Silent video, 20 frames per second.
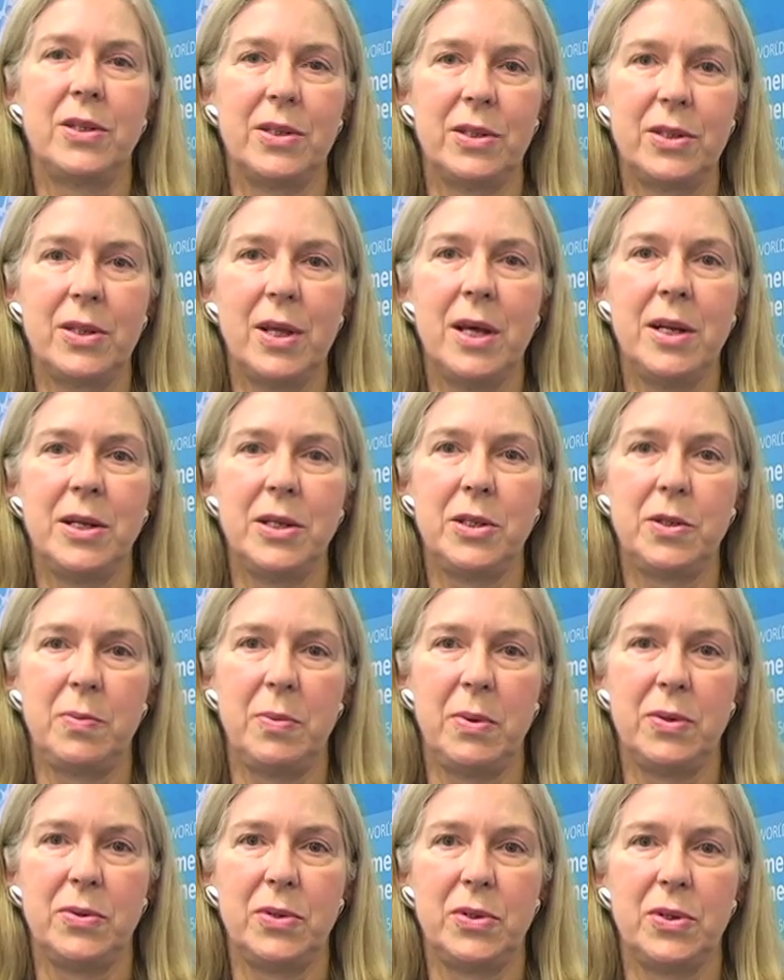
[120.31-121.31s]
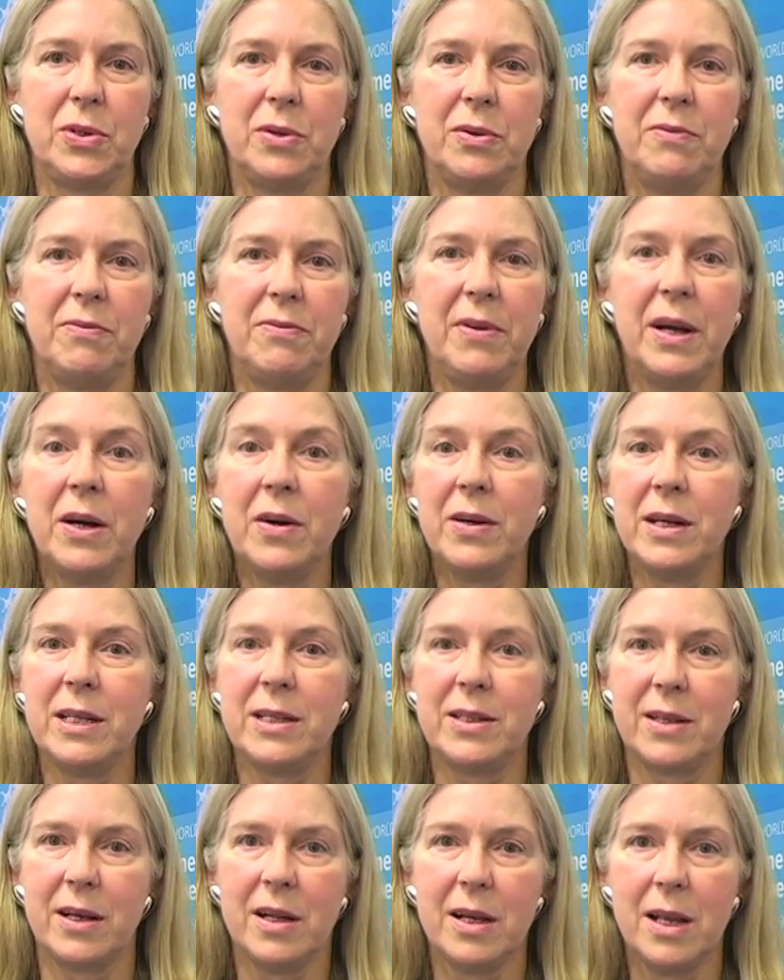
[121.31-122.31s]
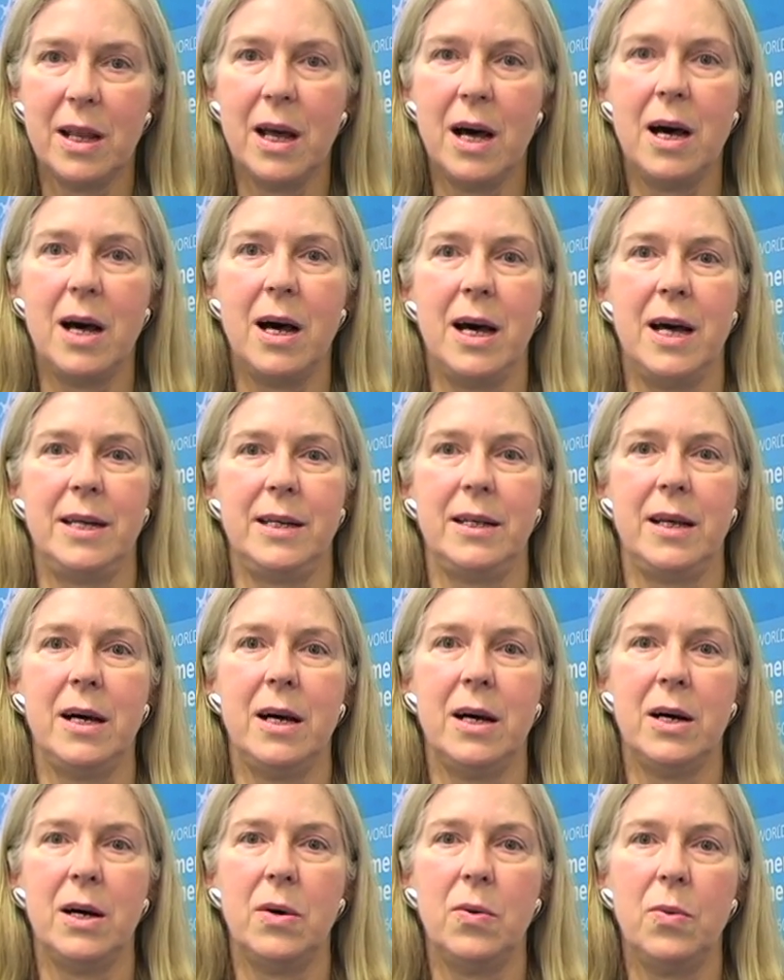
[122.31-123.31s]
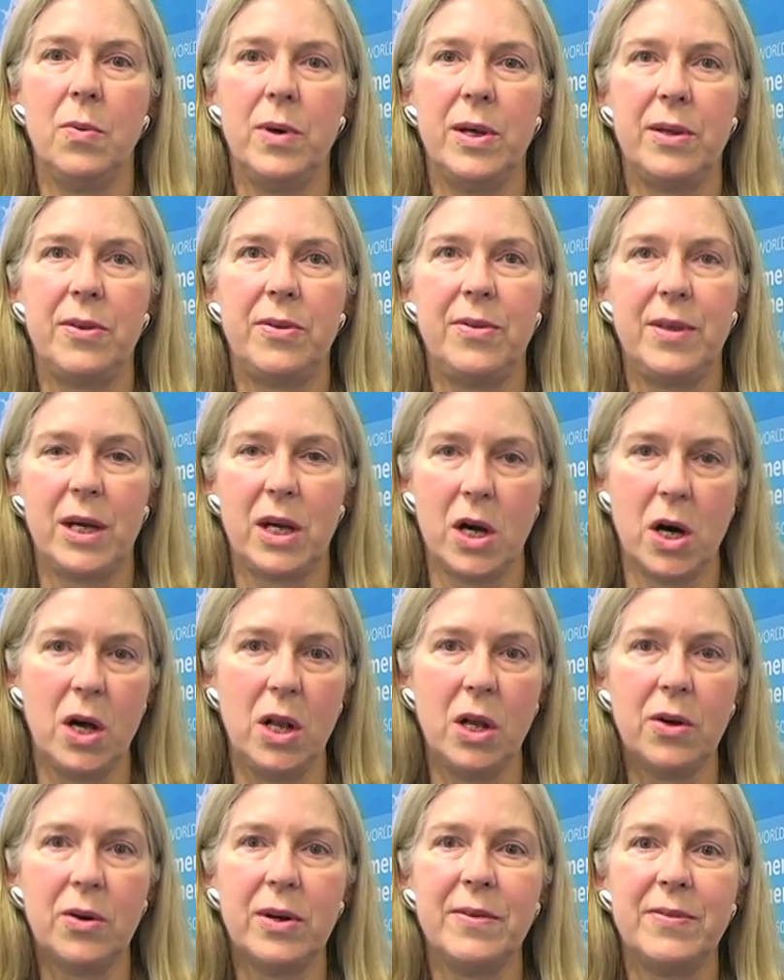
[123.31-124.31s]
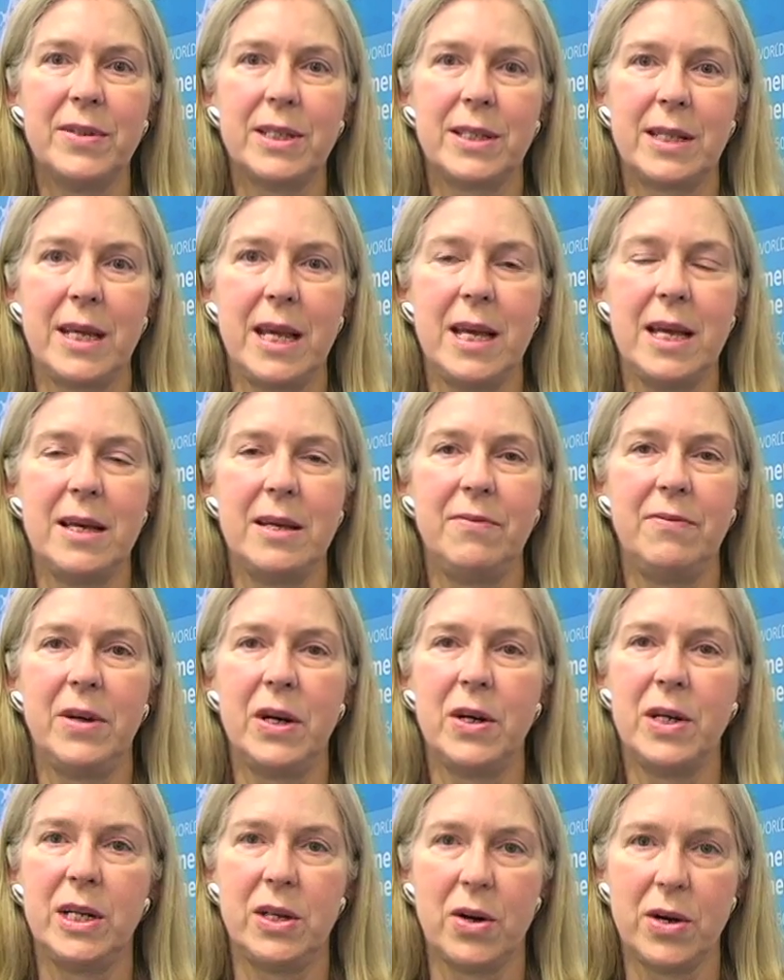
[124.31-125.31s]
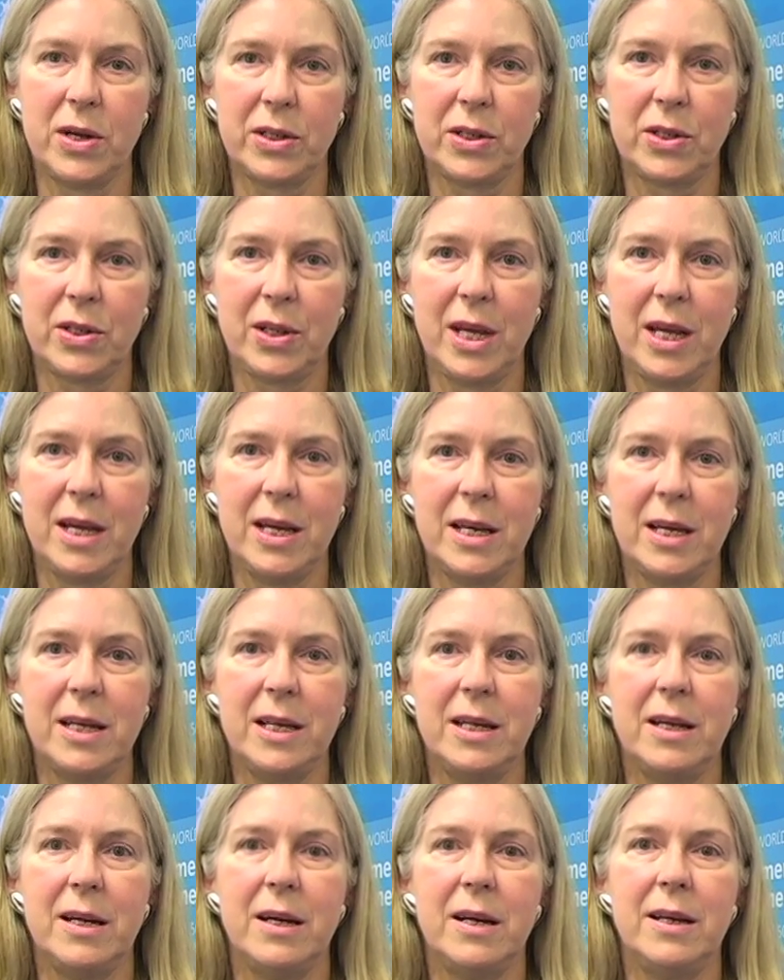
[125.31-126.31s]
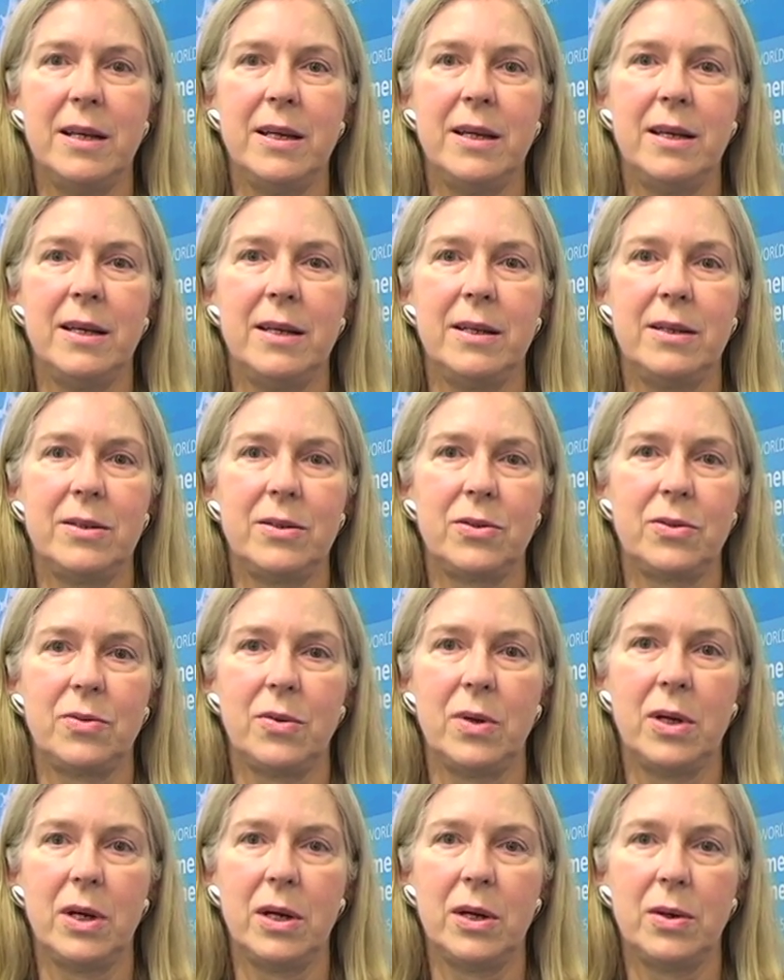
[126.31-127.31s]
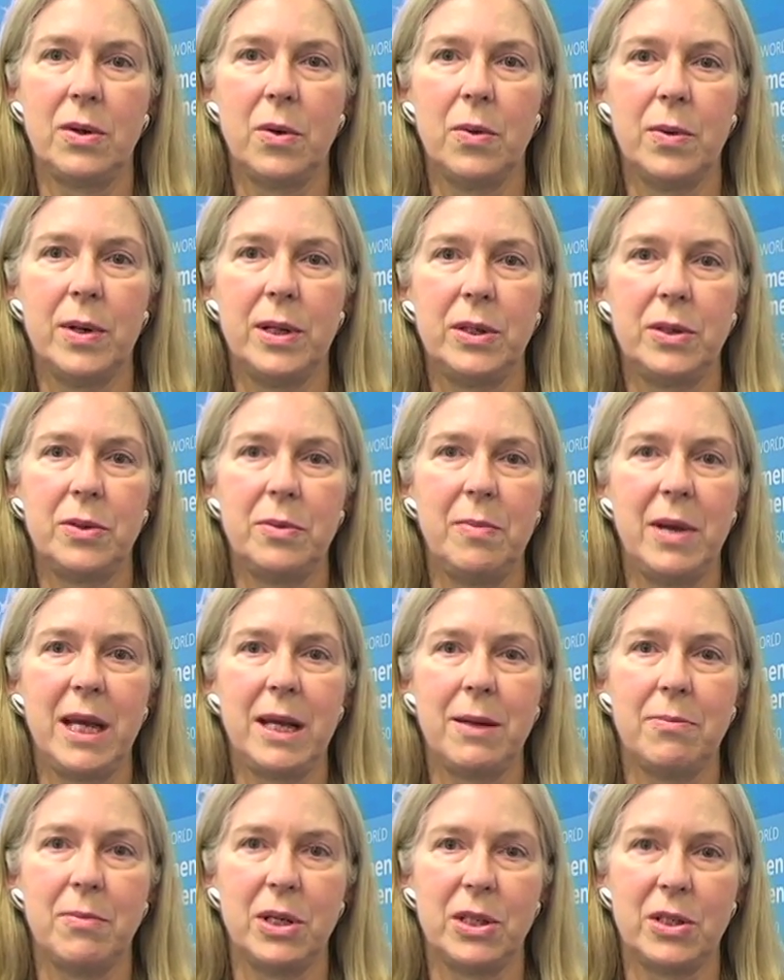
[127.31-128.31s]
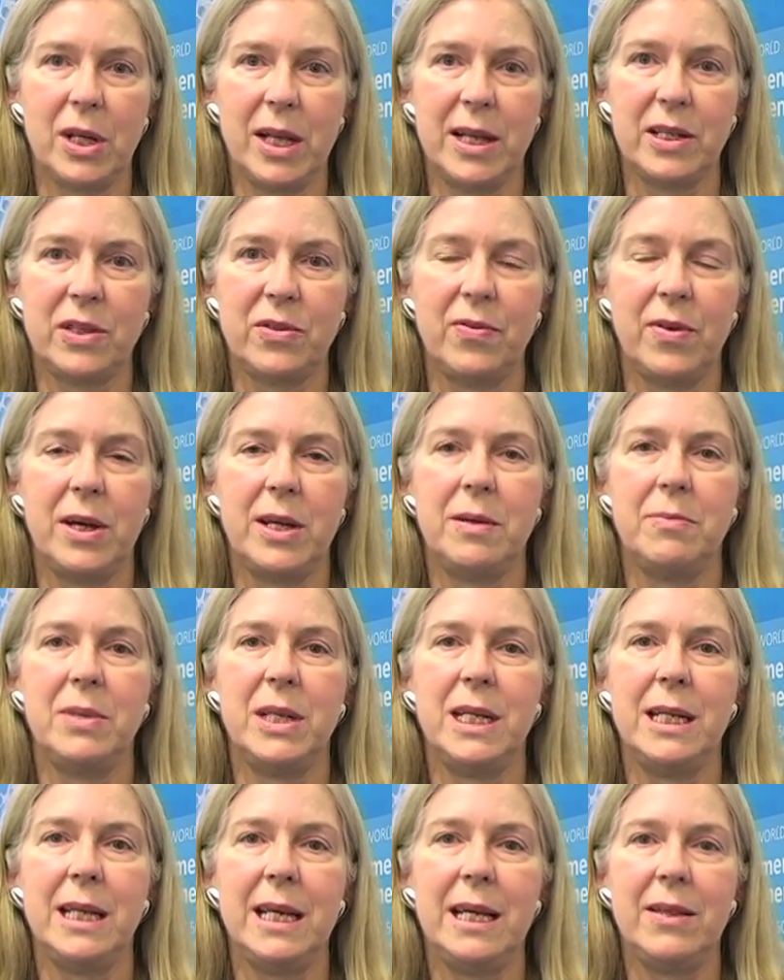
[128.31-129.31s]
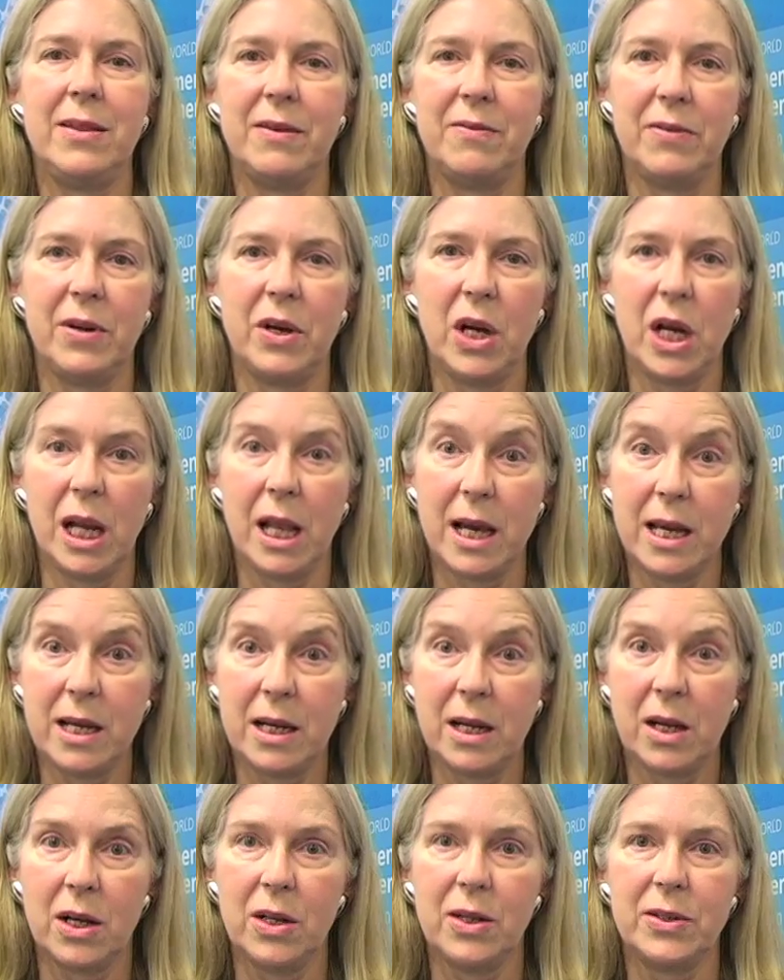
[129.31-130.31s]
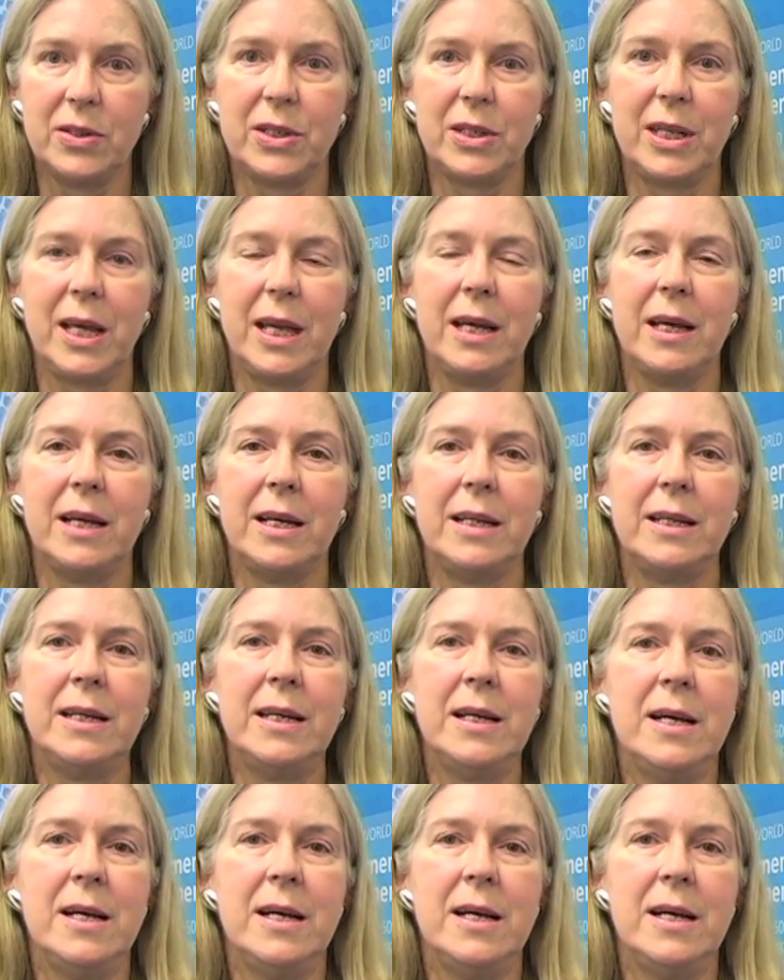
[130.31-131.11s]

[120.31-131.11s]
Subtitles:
to sun exposure varies a lot with the color of the skin. Very dark skin is going to make much less vitamin D than very light-colored skin.